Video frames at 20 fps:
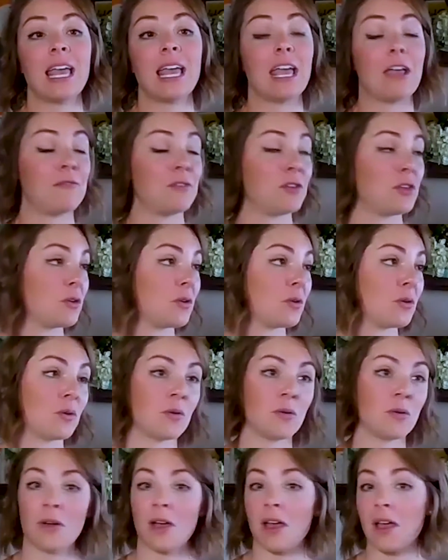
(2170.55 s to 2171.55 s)
If
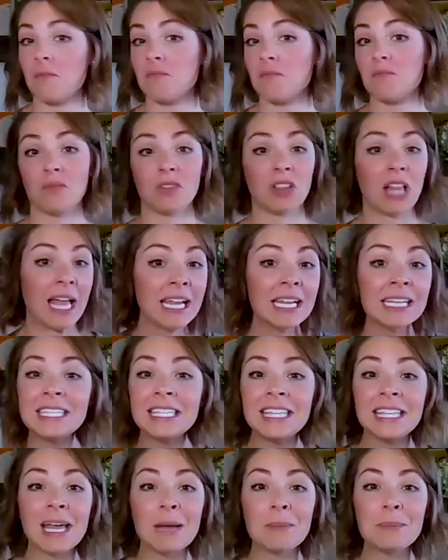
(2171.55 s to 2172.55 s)
you liked
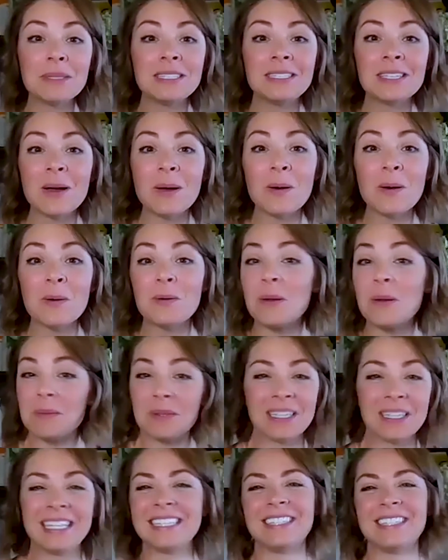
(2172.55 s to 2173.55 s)
the episode,
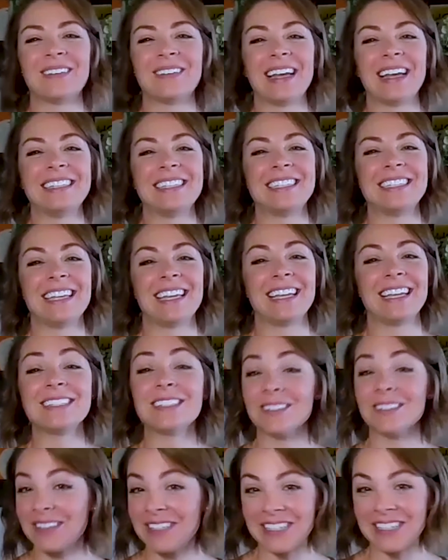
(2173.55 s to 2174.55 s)
please don't hesitate
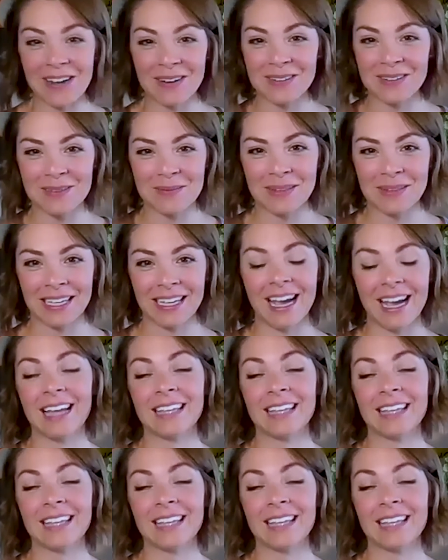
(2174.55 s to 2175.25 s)
to reach out to me.